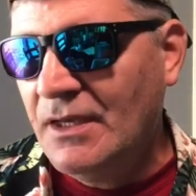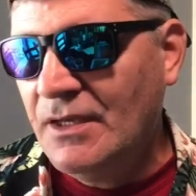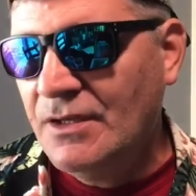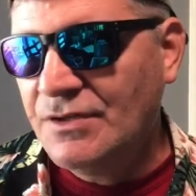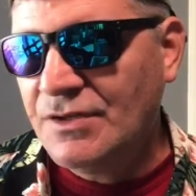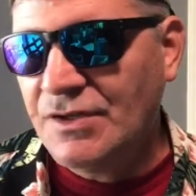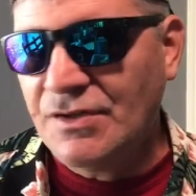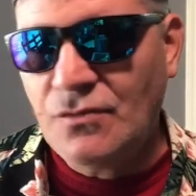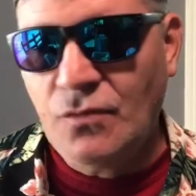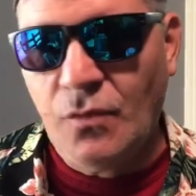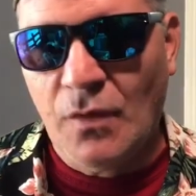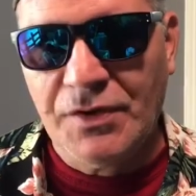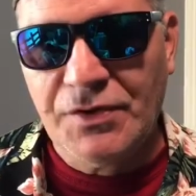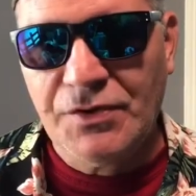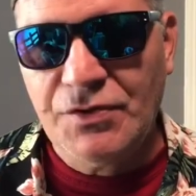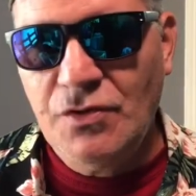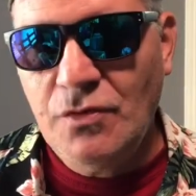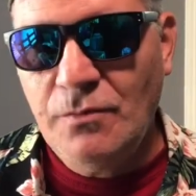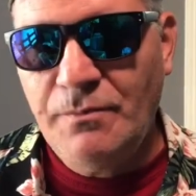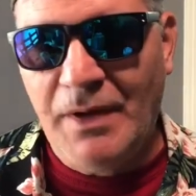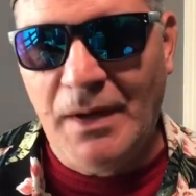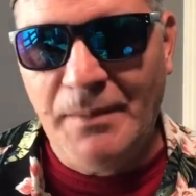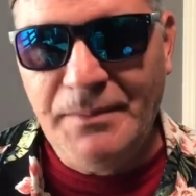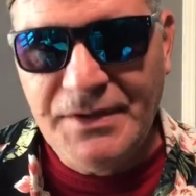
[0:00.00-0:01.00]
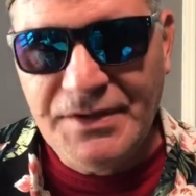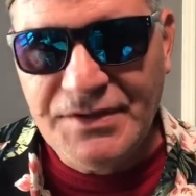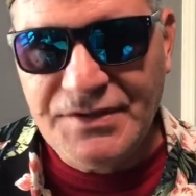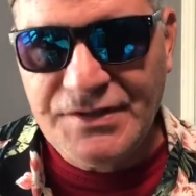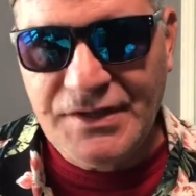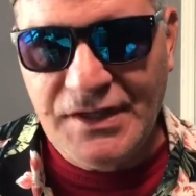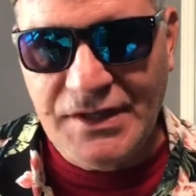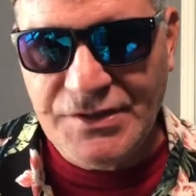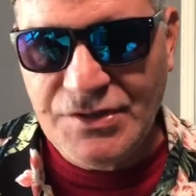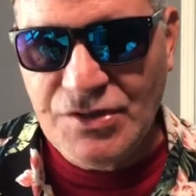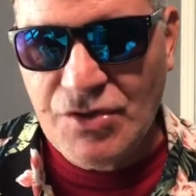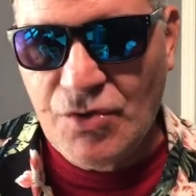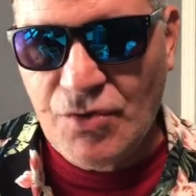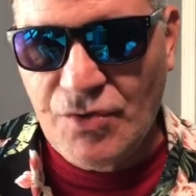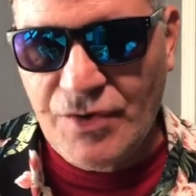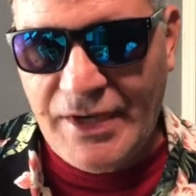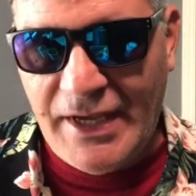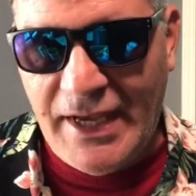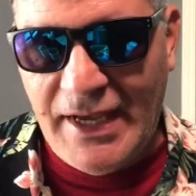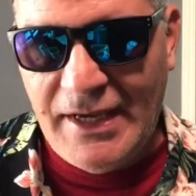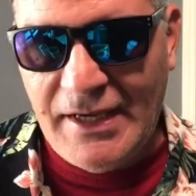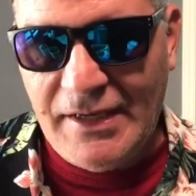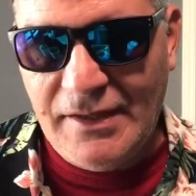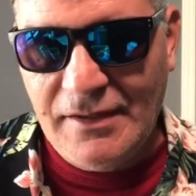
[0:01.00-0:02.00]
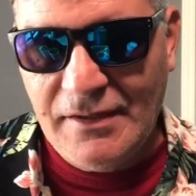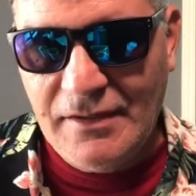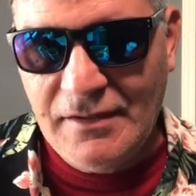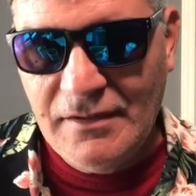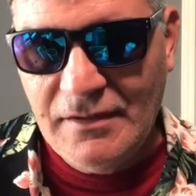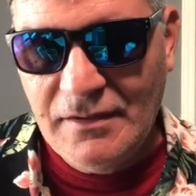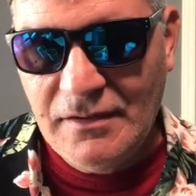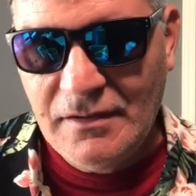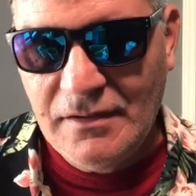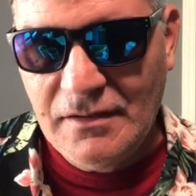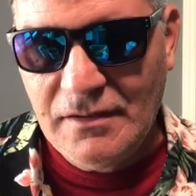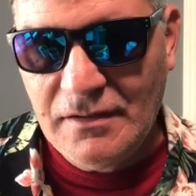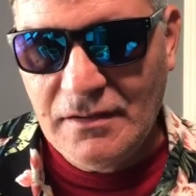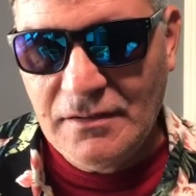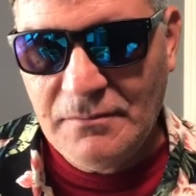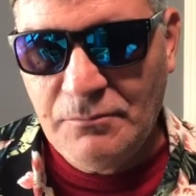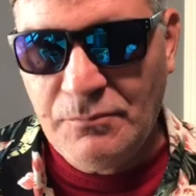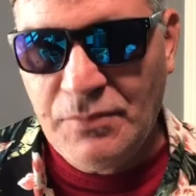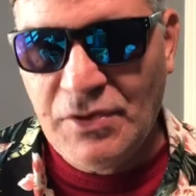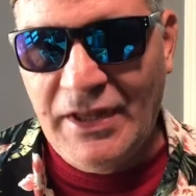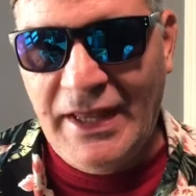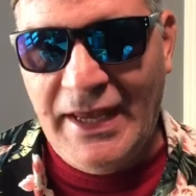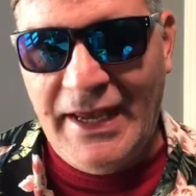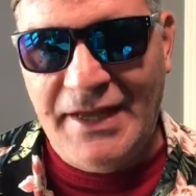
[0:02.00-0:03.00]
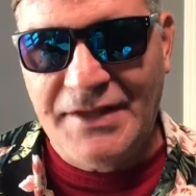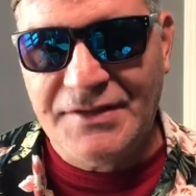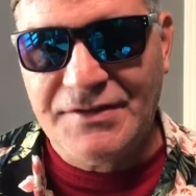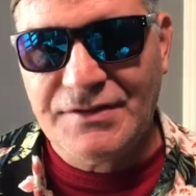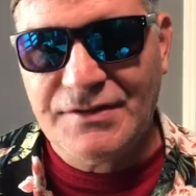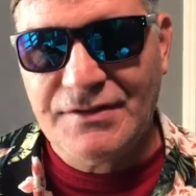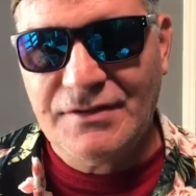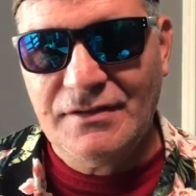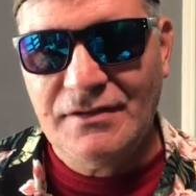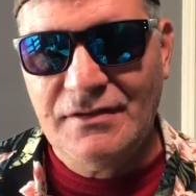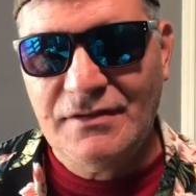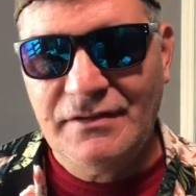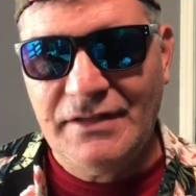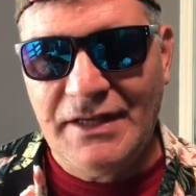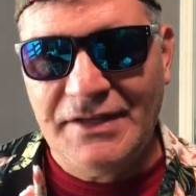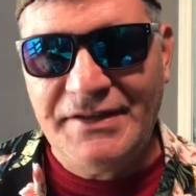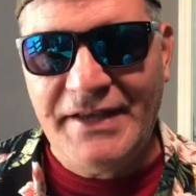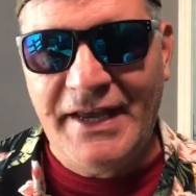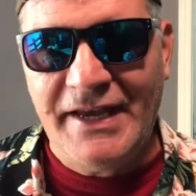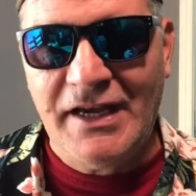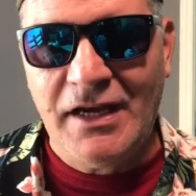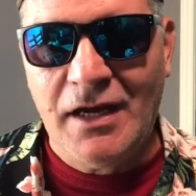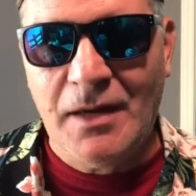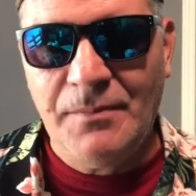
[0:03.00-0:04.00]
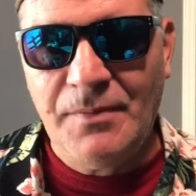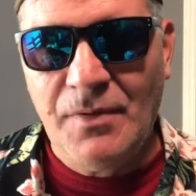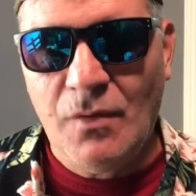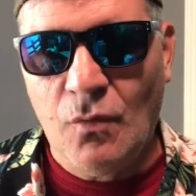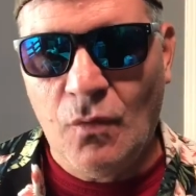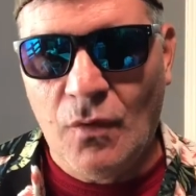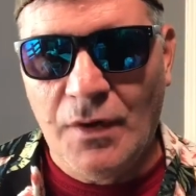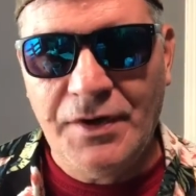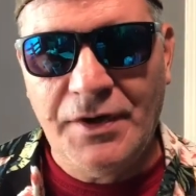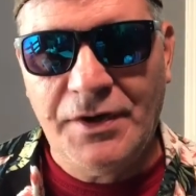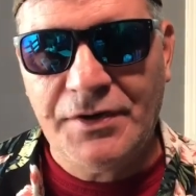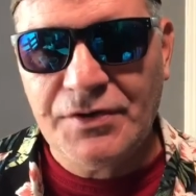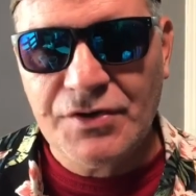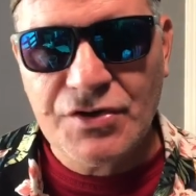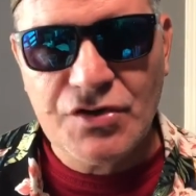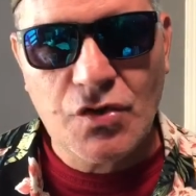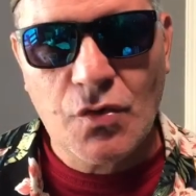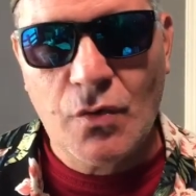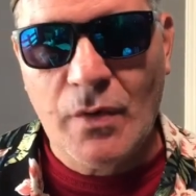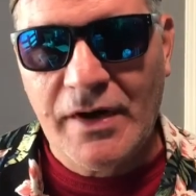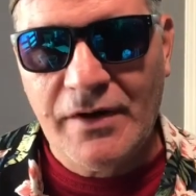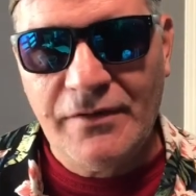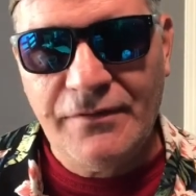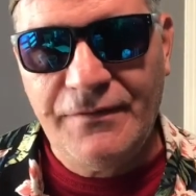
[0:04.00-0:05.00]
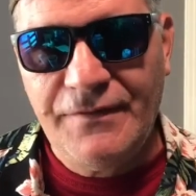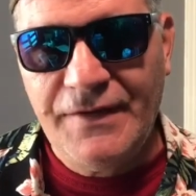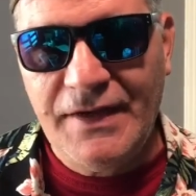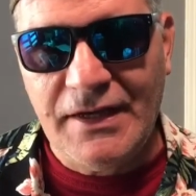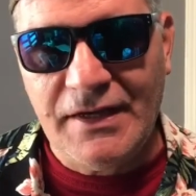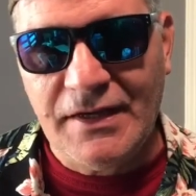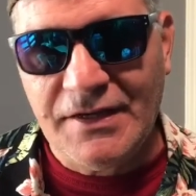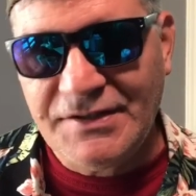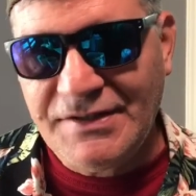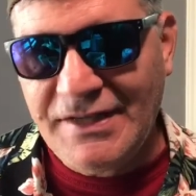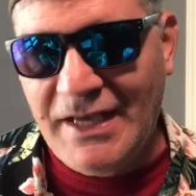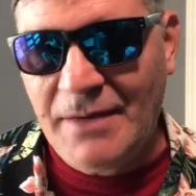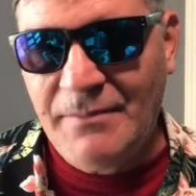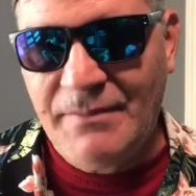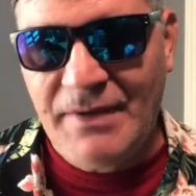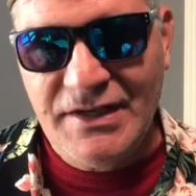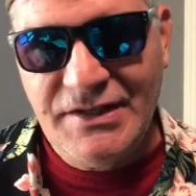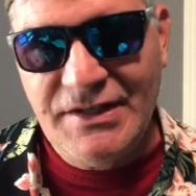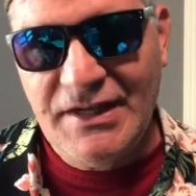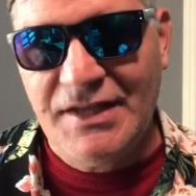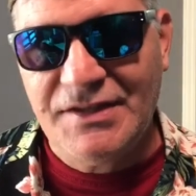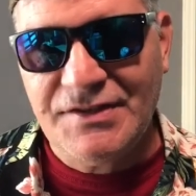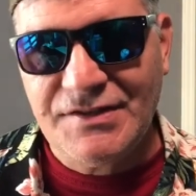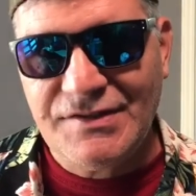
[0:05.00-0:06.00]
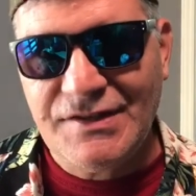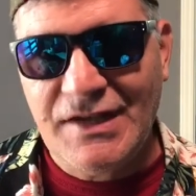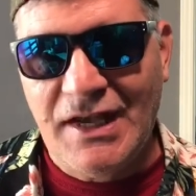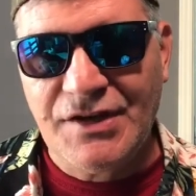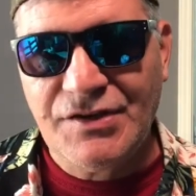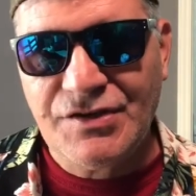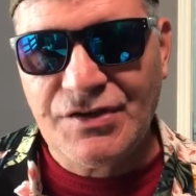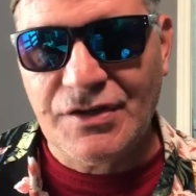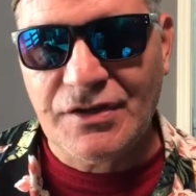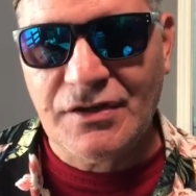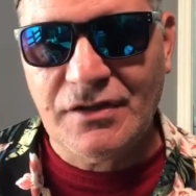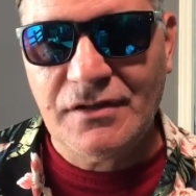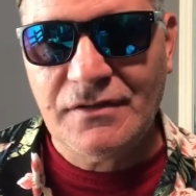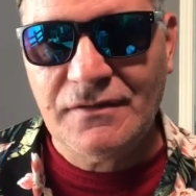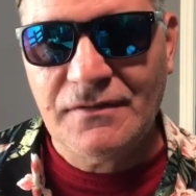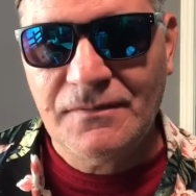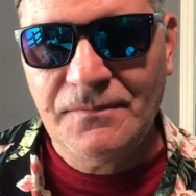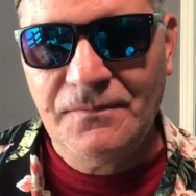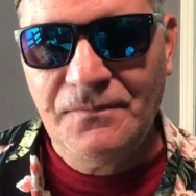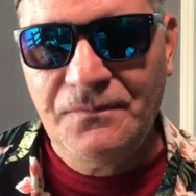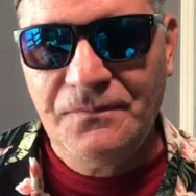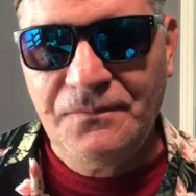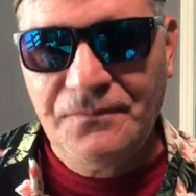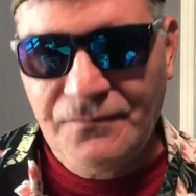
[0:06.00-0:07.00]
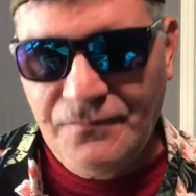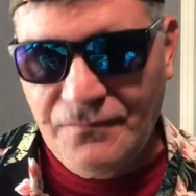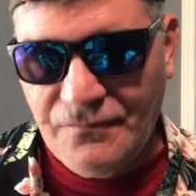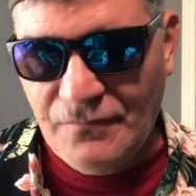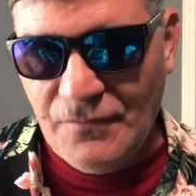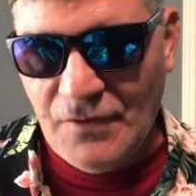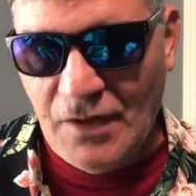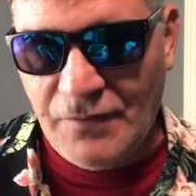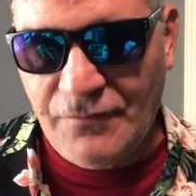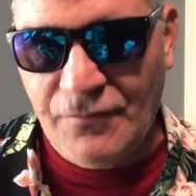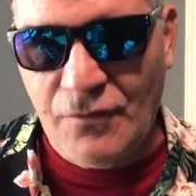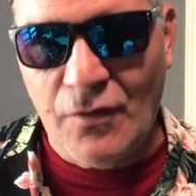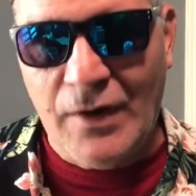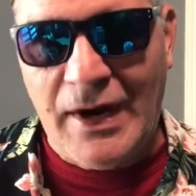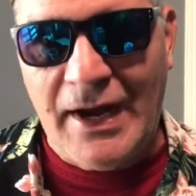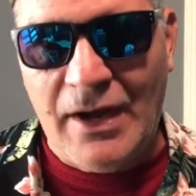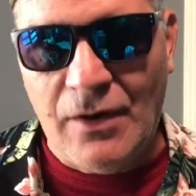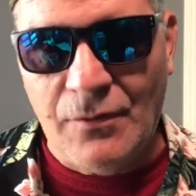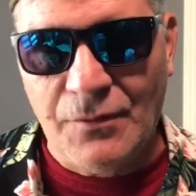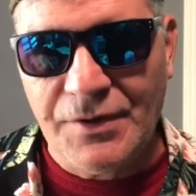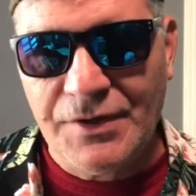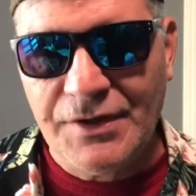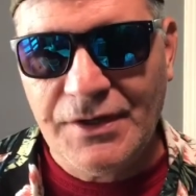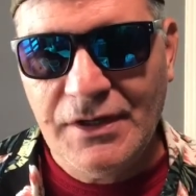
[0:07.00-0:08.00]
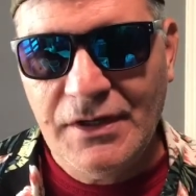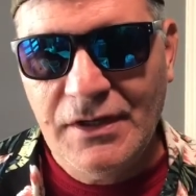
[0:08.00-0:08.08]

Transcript: Just 1 or 2 pumpkin seeds create plants that take up 100 square feet, a 10 by 10 section of ground.